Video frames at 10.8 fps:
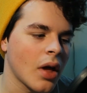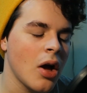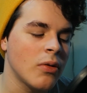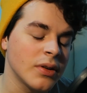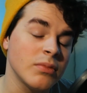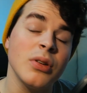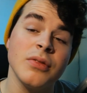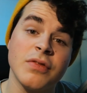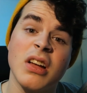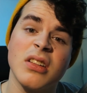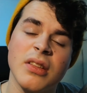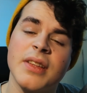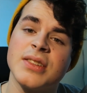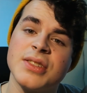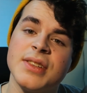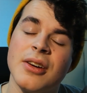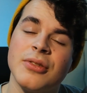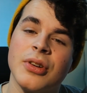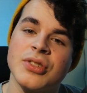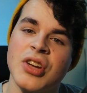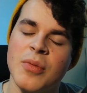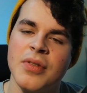Oh, and one final thing to note,
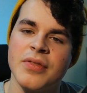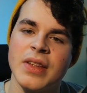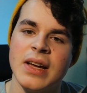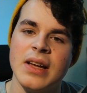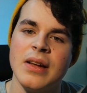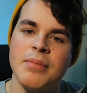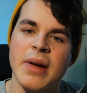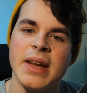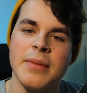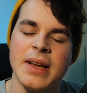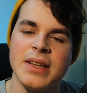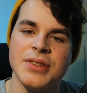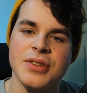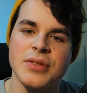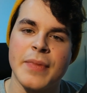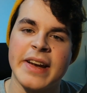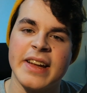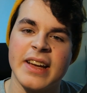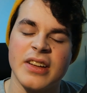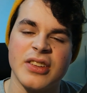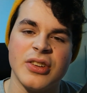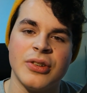on top of the many millions you're
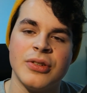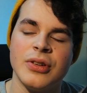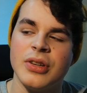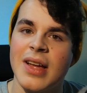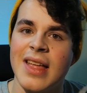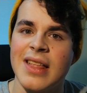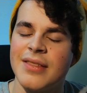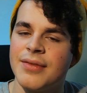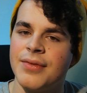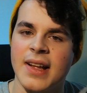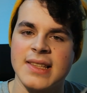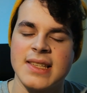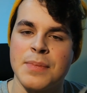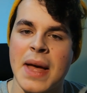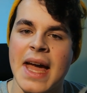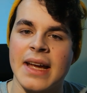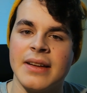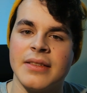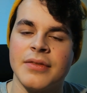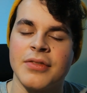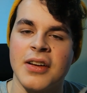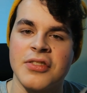spending and your fancy paint
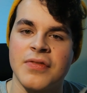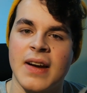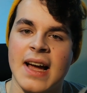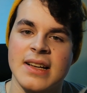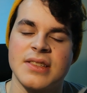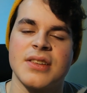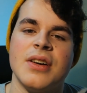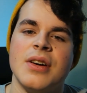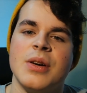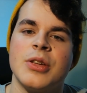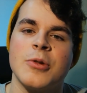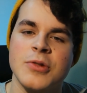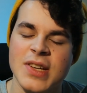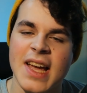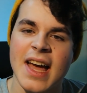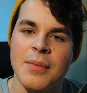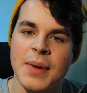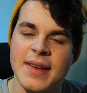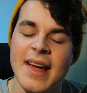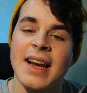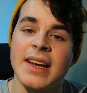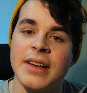and French flags, you also get a
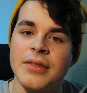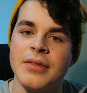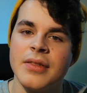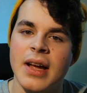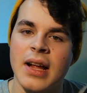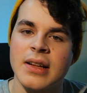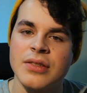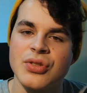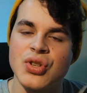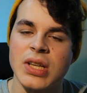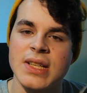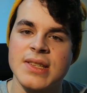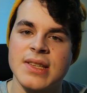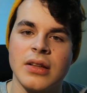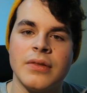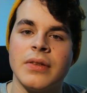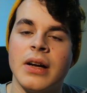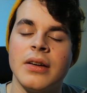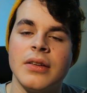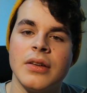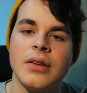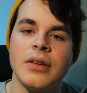medallion in solid silver
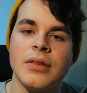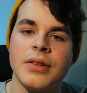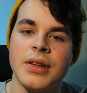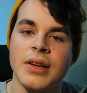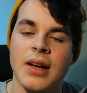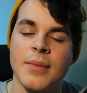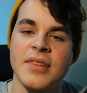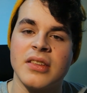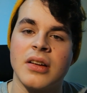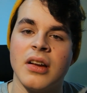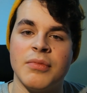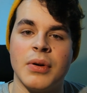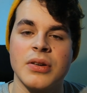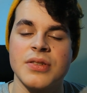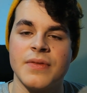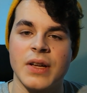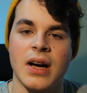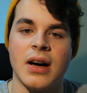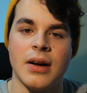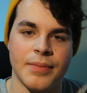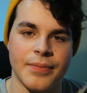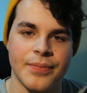that comes in the glove box of the car.